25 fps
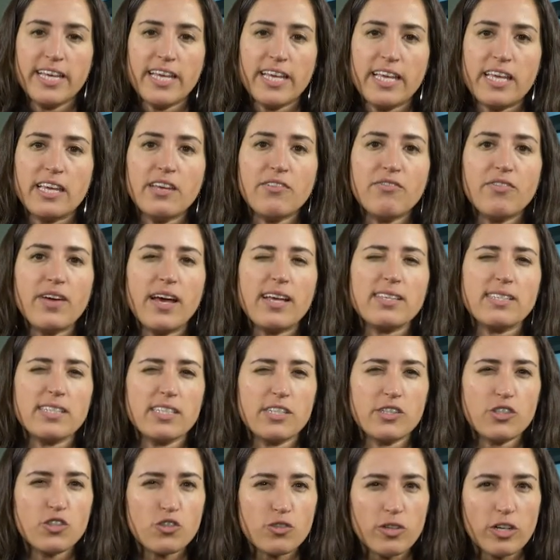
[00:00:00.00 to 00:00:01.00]
If, as an
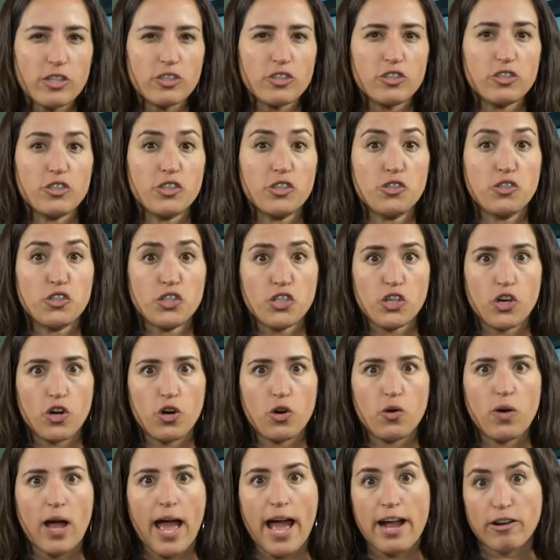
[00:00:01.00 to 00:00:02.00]
instructor, you
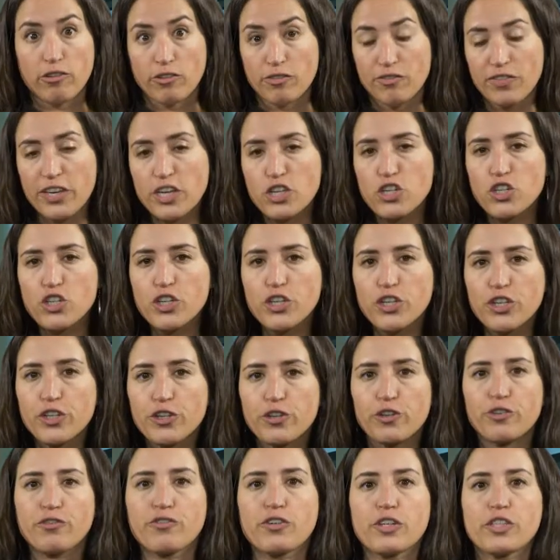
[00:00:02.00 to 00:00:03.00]
show aggravation
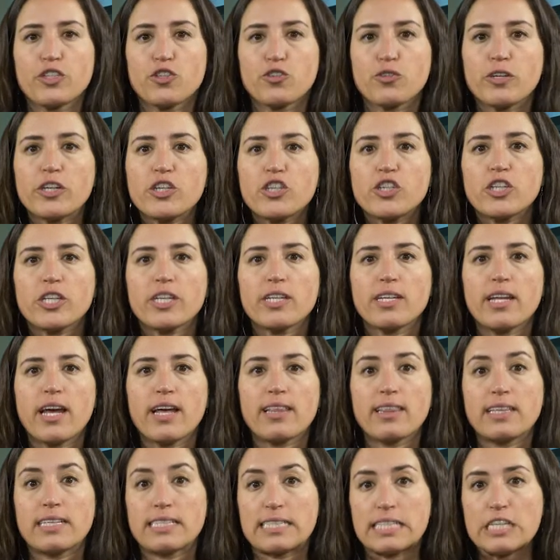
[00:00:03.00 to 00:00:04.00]
or frustration
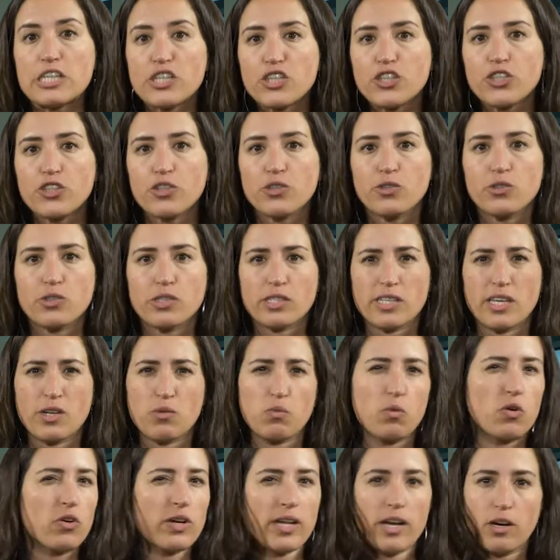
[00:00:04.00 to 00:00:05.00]
at these issues, it
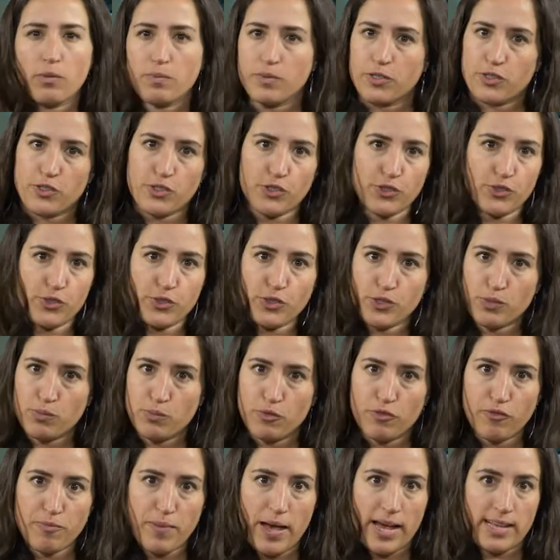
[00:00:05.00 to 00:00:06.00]
won't help the students
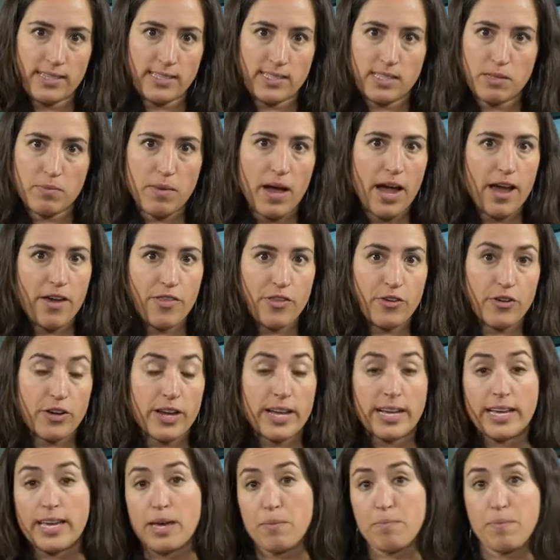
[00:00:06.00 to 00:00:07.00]
move past them either
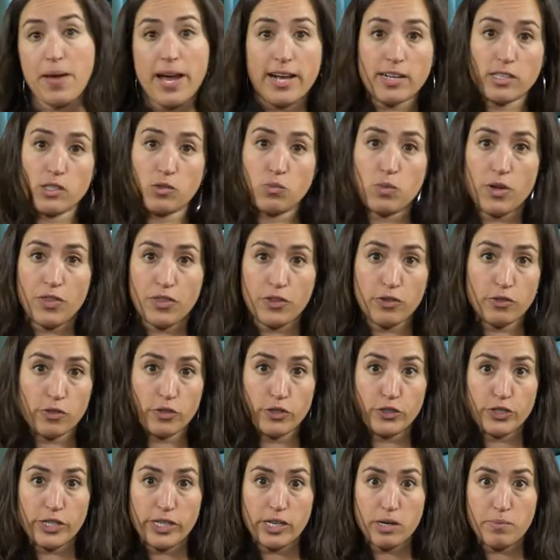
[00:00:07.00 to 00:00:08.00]
and get back to what they're
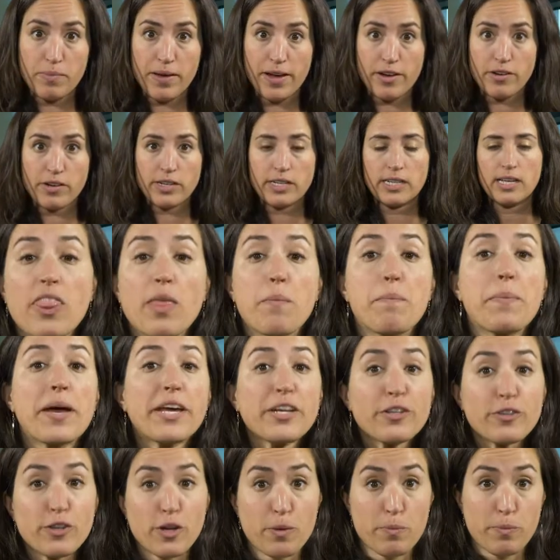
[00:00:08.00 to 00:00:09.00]
learning about. The
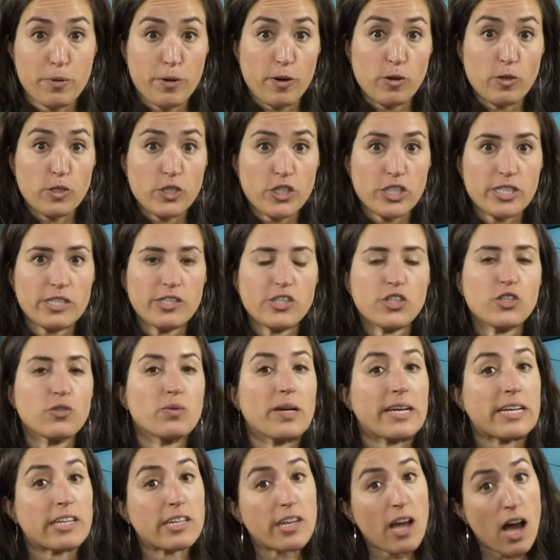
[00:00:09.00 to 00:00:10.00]
better approach is to
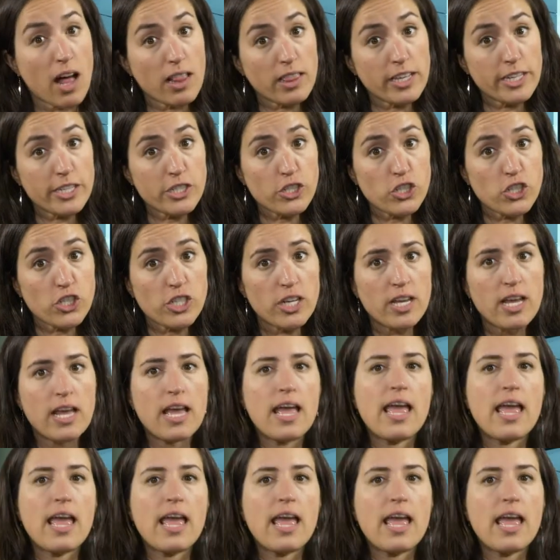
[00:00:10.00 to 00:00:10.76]
acknowledge,